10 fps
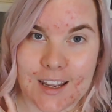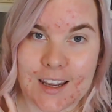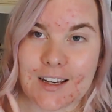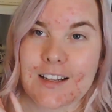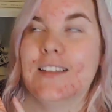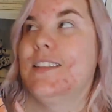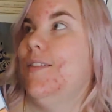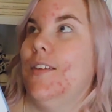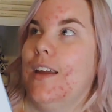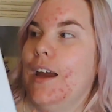It is
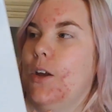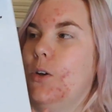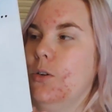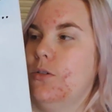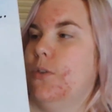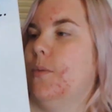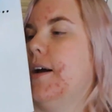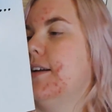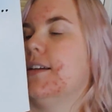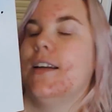definitely a huge format.